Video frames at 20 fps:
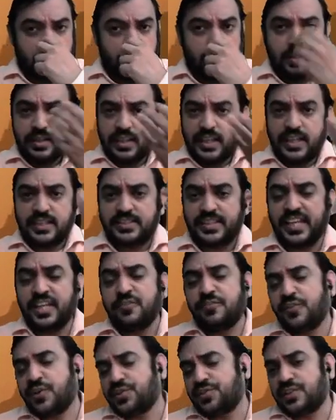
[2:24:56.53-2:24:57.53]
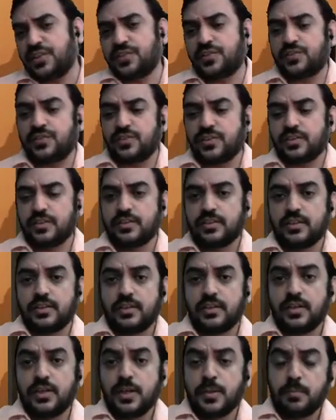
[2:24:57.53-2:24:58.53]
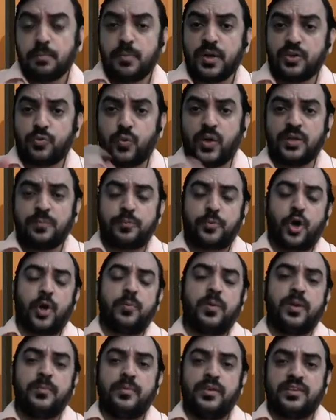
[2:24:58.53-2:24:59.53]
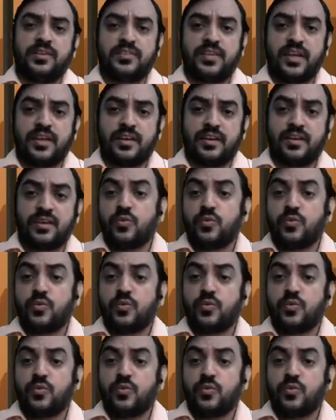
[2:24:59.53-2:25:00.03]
let's say Infosys. But one problem is there.